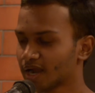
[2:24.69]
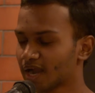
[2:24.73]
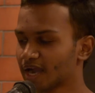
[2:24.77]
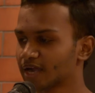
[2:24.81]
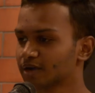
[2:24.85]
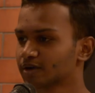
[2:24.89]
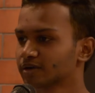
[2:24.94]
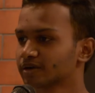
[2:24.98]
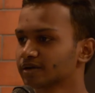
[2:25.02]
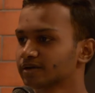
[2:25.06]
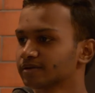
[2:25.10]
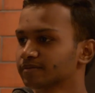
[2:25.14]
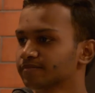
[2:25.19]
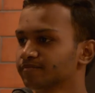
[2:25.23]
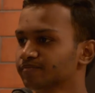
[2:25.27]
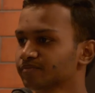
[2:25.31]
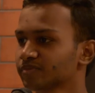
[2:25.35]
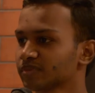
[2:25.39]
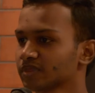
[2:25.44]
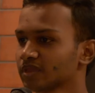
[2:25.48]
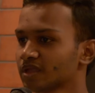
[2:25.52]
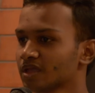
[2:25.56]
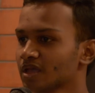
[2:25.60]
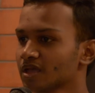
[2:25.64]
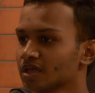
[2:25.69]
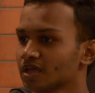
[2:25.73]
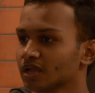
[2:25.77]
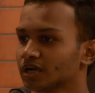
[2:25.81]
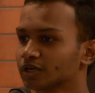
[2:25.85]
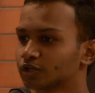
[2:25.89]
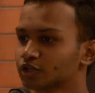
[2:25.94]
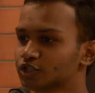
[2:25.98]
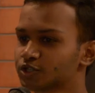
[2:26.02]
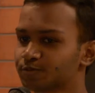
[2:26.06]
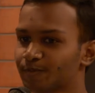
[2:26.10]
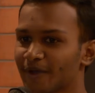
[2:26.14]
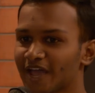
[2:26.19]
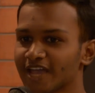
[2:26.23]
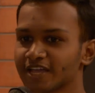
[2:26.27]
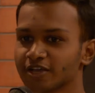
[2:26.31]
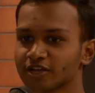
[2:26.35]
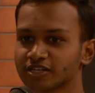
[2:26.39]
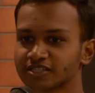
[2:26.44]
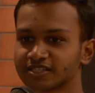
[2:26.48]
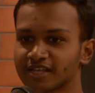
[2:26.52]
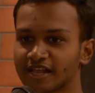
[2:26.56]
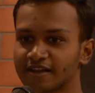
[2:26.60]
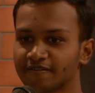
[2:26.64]
And to spare
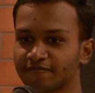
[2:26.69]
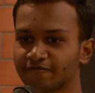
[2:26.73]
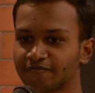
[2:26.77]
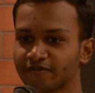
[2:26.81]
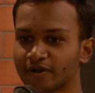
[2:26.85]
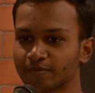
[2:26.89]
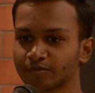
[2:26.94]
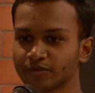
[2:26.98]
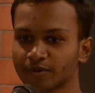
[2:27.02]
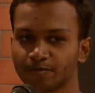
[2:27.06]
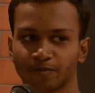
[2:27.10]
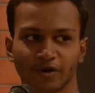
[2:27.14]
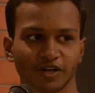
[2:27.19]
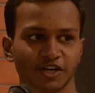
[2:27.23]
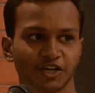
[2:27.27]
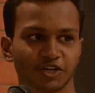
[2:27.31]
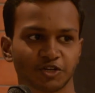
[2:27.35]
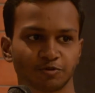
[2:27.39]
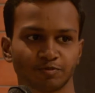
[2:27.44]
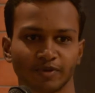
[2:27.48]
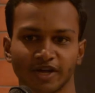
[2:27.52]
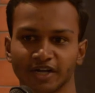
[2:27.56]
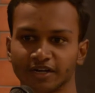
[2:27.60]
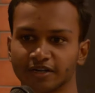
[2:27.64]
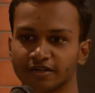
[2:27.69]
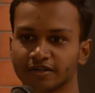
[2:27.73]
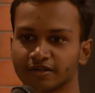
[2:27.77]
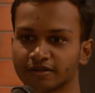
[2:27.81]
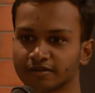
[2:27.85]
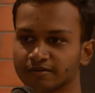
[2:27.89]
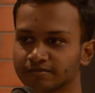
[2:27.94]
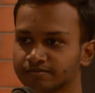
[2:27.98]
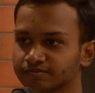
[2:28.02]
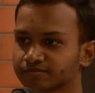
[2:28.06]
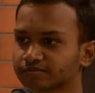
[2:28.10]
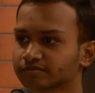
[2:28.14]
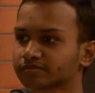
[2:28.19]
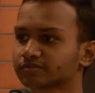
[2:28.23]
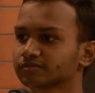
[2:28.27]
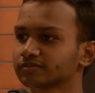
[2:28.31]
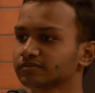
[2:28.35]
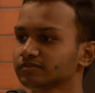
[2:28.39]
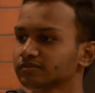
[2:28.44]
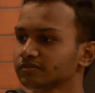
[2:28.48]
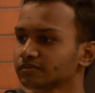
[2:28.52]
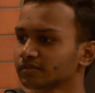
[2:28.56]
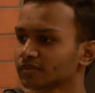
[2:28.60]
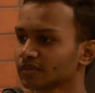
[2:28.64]
yourself from the punishment,
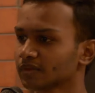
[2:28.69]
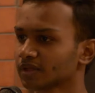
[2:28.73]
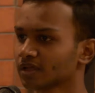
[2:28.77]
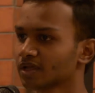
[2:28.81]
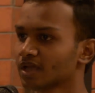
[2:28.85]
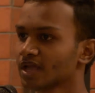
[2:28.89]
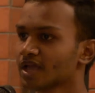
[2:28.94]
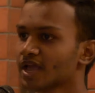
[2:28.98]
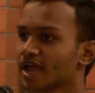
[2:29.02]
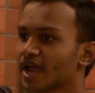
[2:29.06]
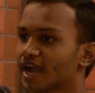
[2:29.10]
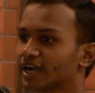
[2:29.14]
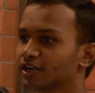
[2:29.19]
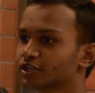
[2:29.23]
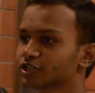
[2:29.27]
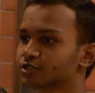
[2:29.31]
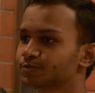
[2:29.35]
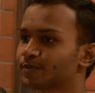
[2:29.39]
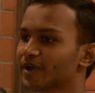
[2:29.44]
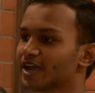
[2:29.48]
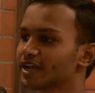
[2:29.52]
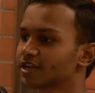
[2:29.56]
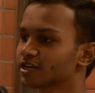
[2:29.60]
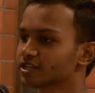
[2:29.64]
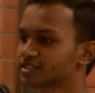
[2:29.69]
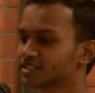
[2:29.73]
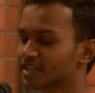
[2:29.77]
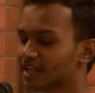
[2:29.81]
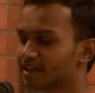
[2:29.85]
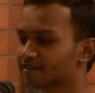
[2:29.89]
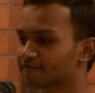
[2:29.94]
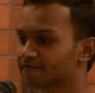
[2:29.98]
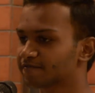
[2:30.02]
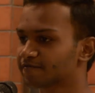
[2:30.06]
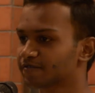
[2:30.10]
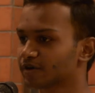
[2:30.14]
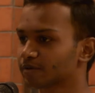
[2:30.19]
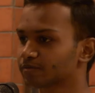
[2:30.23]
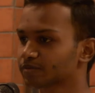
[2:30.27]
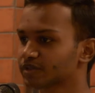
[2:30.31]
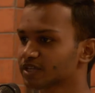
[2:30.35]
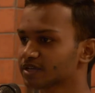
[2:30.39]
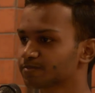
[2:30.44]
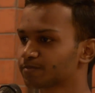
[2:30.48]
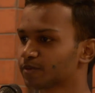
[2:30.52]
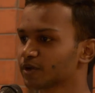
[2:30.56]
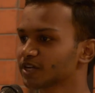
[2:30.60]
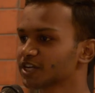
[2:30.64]
and to spare yourself from
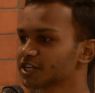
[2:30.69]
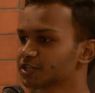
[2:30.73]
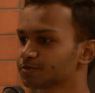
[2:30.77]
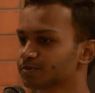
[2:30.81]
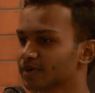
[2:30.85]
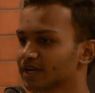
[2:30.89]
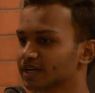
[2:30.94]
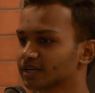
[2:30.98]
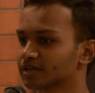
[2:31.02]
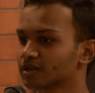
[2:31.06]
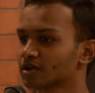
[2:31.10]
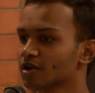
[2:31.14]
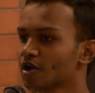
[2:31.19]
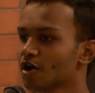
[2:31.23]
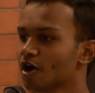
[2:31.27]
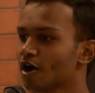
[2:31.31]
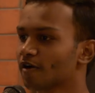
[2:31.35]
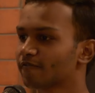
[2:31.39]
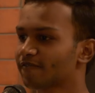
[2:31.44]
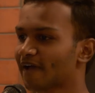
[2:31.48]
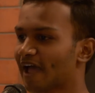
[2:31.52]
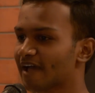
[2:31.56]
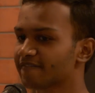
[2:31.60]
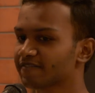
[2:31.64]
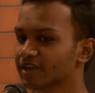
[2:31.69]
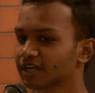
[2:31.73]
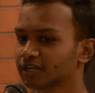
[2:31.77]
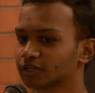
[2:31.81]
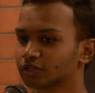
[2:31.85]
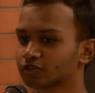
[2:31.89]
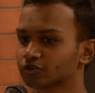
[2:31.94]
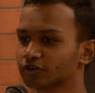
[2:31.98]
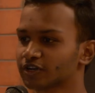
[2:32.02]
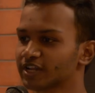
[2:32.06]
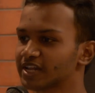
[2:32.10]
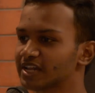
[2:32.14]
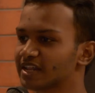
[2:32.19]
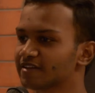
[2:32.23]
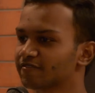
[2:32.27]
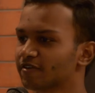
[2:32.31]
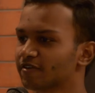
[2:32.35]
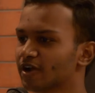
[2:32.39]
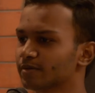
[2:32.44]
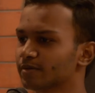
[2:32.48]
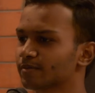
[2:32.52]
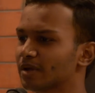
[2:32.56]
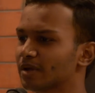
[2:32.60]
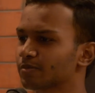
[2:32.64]
the punishment of having to relive
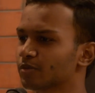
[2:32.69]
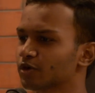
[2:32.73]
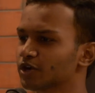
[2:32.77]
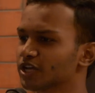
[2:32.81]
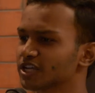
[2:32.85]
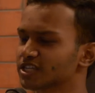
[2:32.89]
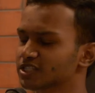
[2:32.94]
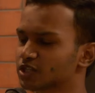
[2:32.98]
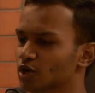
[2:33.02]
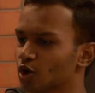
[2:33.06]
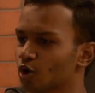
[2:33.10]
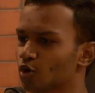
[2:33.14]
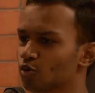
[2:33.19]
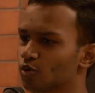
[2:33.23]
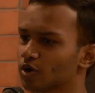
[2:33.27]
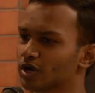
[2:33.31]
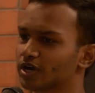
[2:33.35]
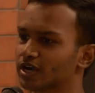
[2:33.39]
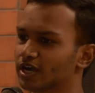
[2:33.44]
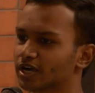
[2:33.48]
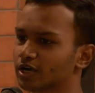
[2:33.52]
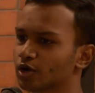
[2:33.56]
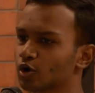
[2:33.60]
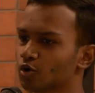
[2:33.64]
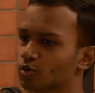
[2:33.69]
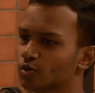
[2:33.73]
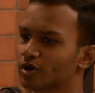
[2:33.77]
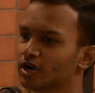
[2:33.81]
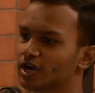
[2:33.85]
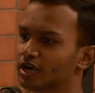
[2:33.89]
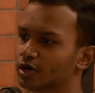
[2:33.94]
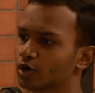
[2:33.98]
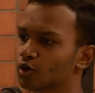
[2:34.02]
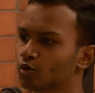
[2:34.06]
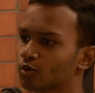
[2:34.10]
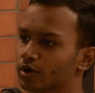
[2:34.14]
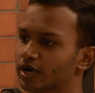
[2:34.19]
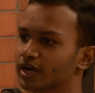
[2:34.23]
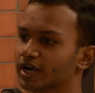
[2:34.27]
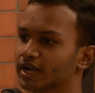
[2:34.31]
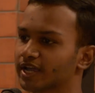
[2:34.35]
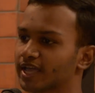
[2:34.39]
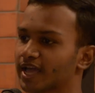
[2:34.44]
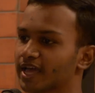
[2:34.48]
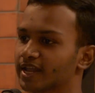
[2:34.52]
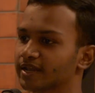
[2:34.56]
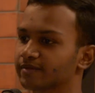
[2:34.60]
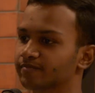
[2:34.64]
her memories over and over and over
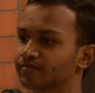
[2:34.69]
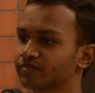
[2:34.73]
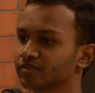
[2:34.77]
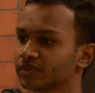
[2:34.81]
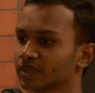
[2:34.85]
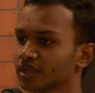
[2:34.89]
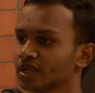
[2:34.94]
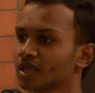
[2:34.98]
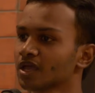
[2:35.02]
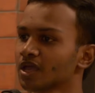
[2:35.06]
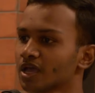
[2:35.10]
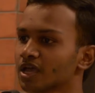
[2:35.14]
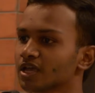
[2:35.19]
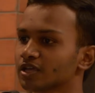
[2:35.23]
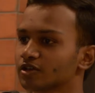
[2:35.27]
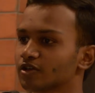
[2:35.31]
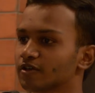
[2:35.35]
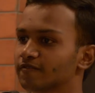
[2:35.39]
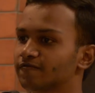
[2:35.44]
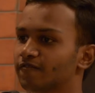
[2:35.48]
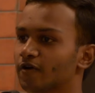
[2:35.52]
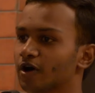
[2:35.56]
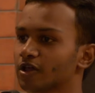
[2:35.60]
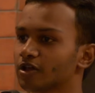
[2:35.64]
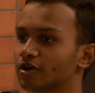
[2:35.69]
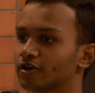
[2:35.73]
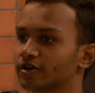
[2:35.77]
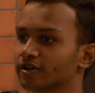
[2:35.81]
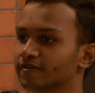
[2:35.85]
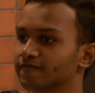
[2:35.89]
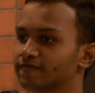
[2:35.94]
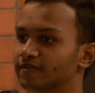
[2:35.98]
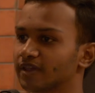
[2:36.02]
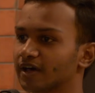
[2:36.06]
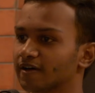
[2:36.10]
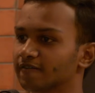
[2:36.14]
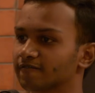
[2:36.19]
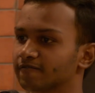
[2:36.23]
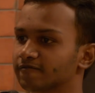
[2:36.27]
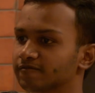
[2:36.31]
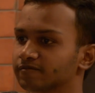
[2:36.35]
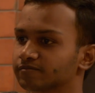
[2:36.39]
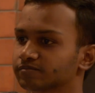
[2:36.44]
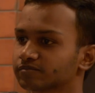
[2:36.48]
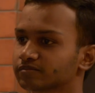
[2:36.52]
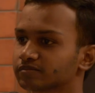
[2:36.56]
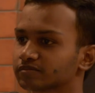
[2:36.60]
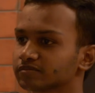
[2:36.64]
again, you'll fall out of
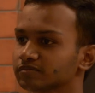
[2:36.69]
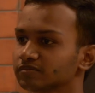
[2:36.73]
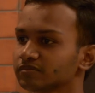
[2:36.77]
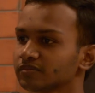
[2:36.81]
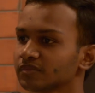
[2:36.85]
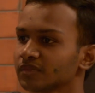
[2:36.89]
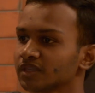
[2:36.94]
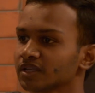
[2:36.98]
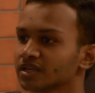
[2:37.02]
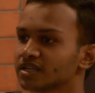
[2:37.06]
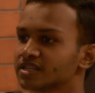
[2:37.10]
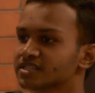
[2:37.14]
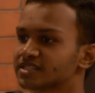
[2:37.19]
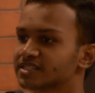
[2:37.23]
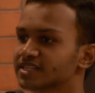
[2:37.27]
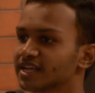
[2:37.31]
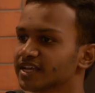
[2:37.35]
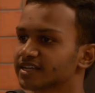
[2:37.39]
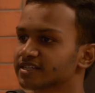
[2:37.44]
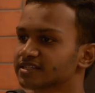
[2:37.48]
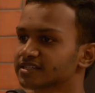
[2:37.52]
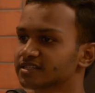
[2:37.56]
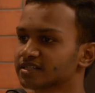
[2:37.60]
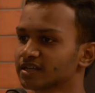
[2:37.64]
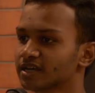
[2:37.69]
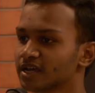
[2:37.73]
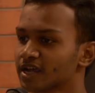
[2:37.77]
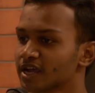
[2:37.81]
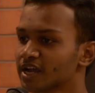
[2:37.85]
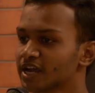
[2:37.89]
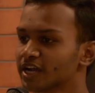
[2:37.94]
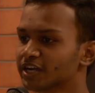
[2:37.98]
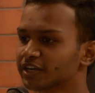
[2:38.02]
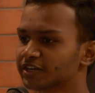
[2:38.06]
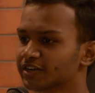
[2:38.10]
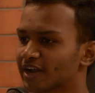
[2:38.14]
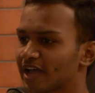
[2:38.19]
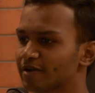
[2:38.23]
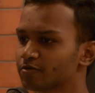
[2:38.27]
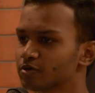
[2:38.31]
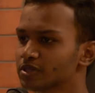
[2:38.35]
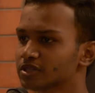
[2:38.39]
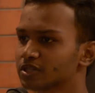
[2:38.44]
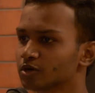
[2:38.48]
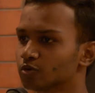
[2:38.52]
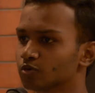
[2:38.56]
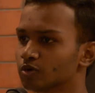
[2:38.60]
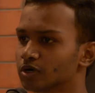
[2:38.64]
love. Six,
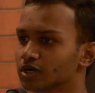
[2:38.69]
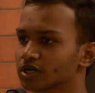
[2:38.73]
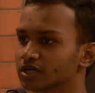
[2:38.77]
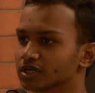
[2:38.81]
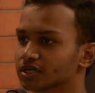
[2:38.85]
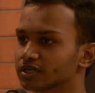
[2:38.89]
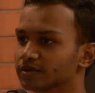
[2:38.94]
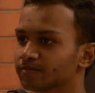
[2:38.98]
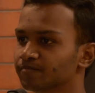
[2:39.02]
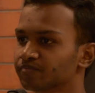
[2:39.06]
travel the world.